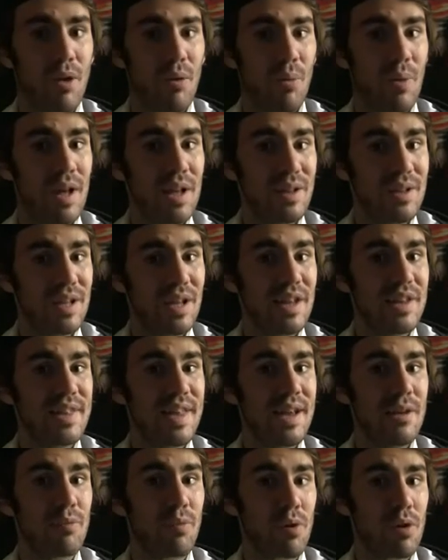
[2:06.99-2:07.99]
Well,
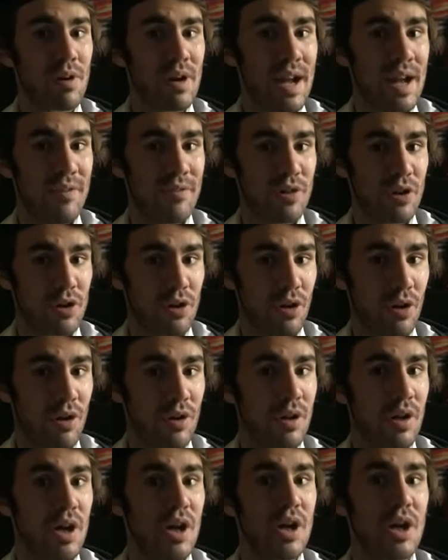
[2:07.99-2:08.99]
they were, after
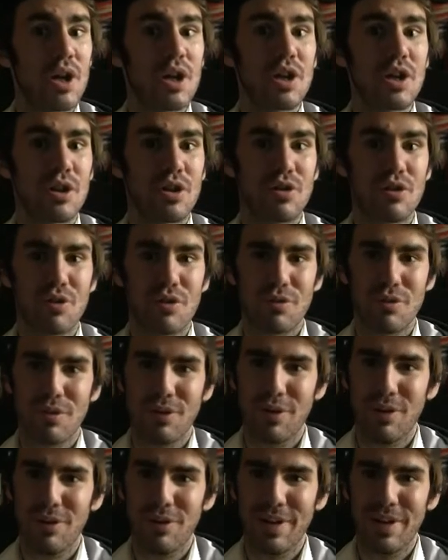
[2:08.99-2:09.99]
all,
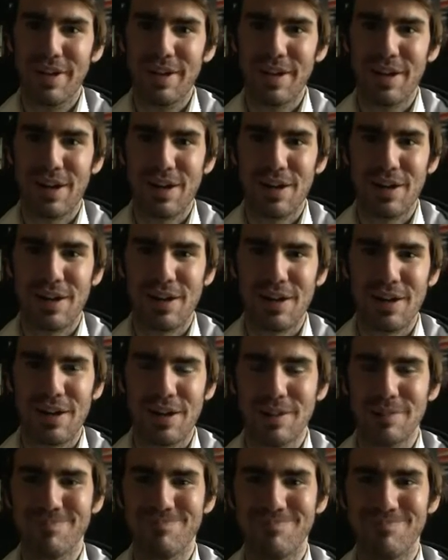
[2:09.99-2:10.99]
trolling
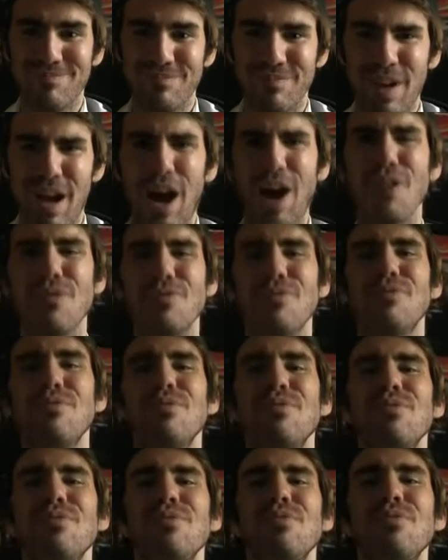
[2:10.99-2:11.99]
her.
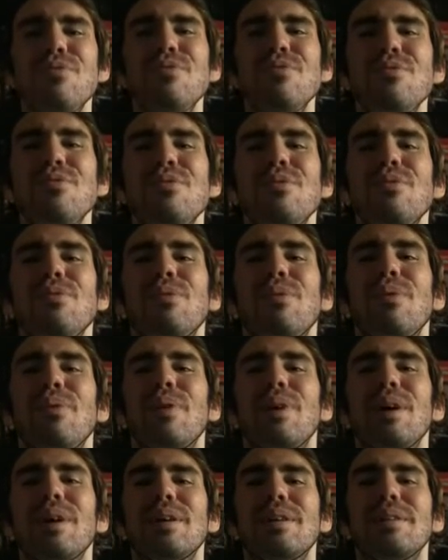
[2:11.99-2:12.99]

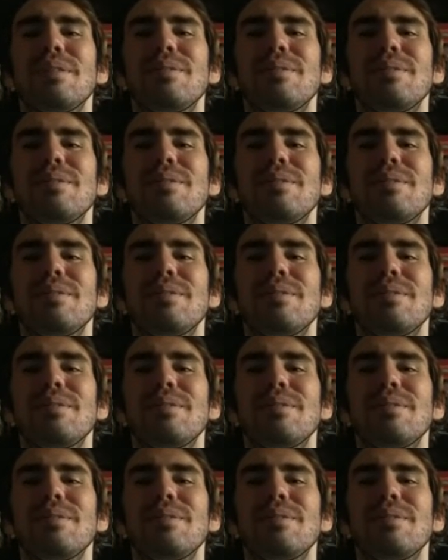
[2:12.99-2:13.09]
Oh!